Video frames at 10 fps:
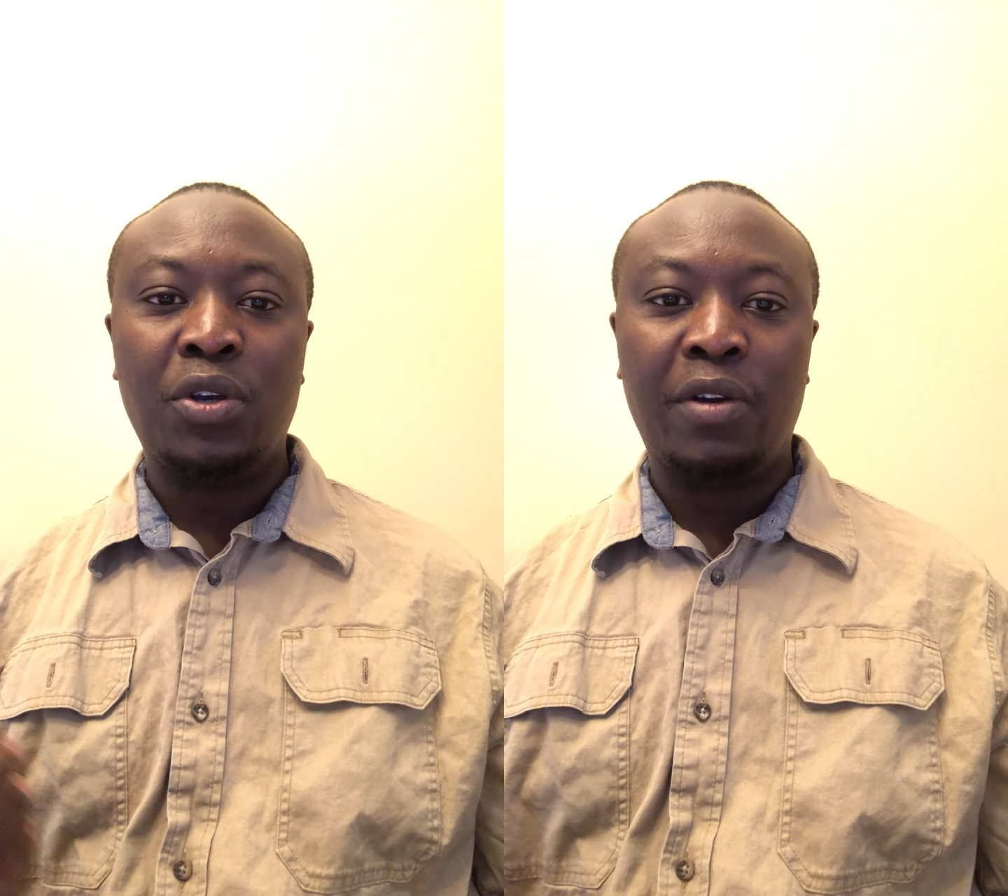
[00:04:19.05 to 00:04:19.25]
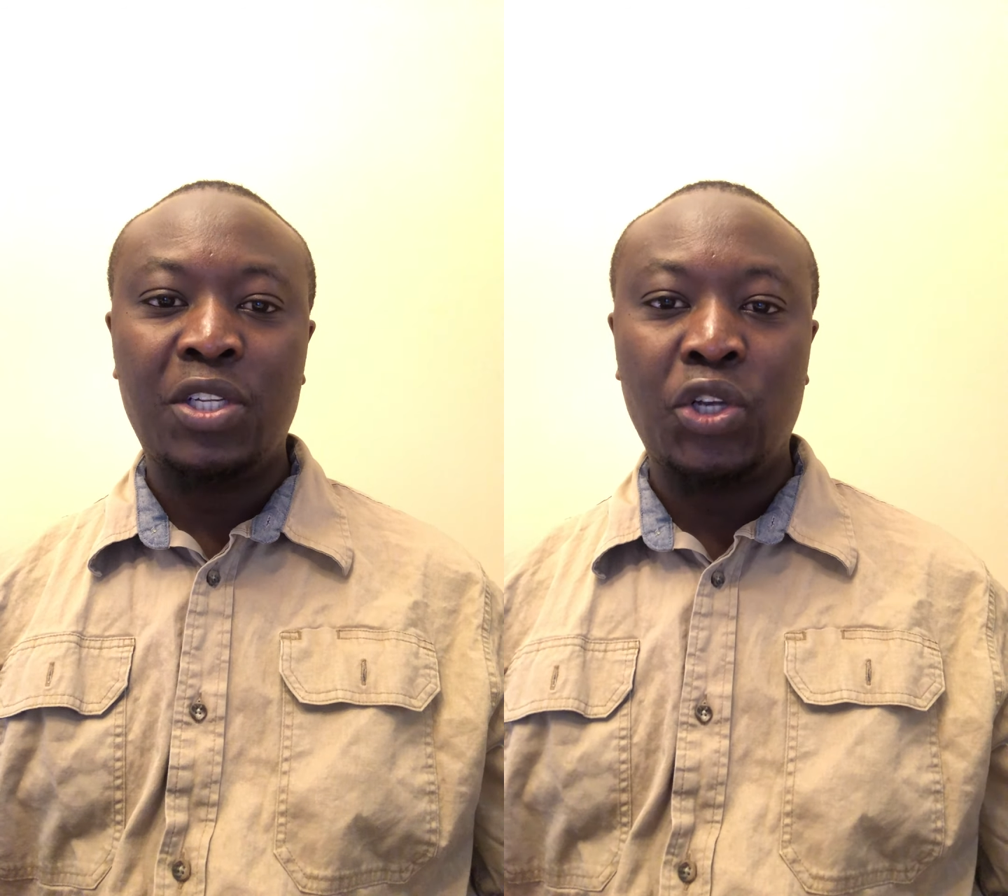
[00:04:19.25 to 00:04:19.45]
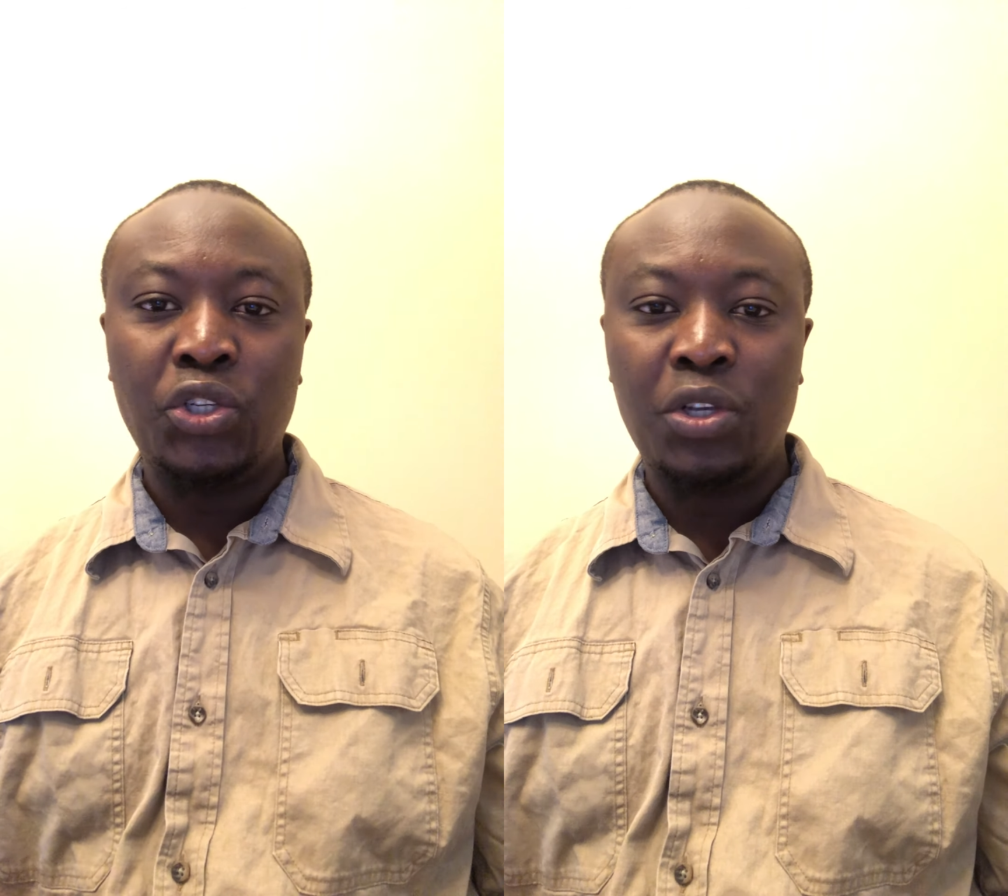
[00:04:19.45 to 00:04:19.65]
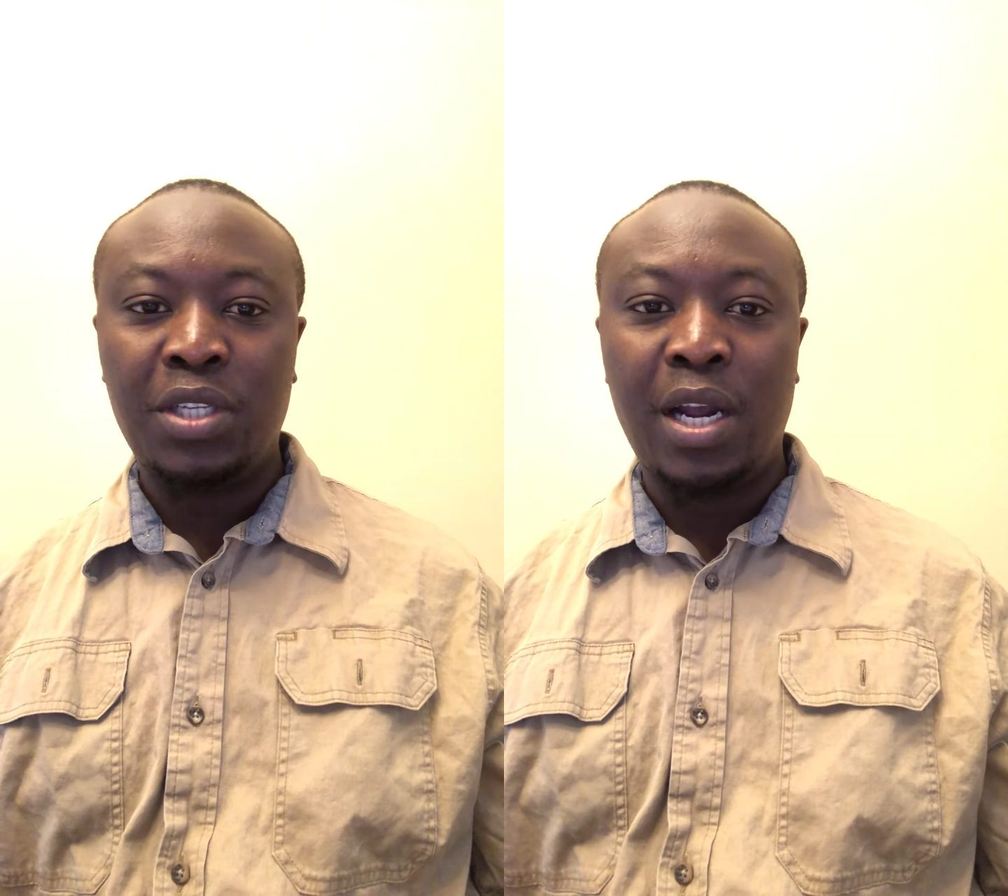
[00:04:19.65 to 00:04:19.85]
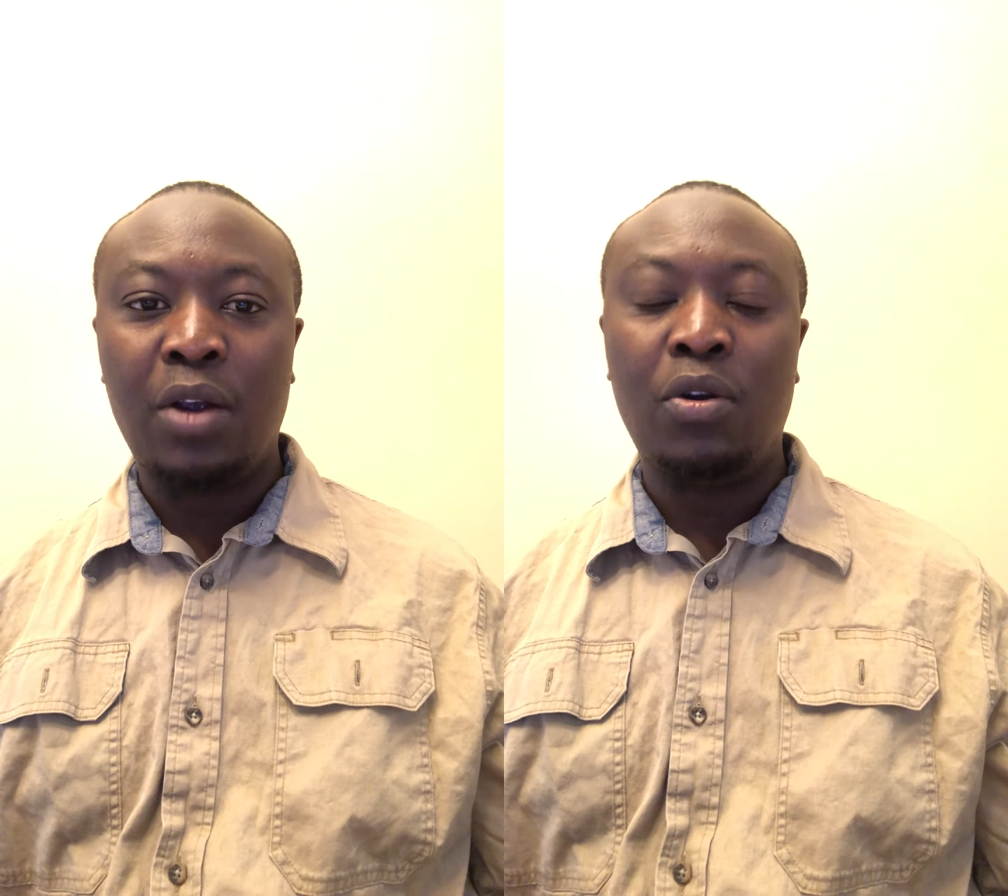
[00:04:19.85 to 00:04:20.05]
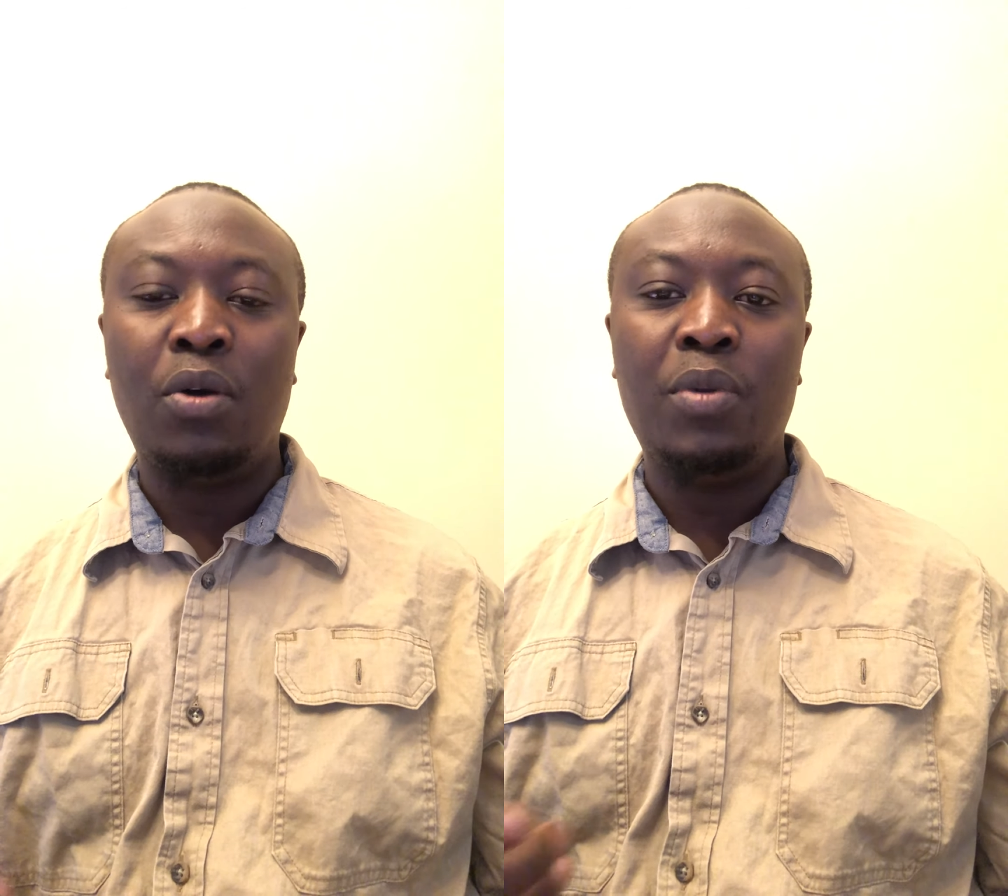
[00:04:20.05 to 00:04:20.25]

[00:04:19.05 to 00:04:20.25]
our social circle,